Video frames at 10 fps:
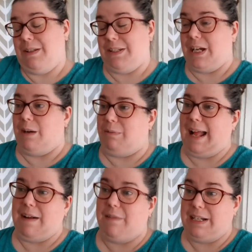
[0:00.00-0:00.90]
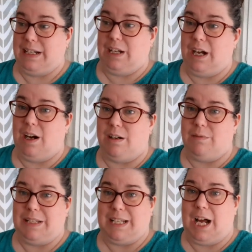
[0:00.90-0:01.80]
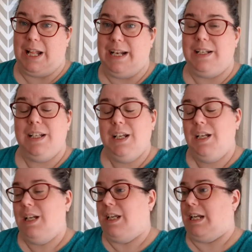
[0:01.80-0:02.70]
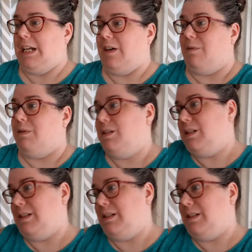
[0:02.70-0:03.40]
So I'm glad we did go and we saw it, you know.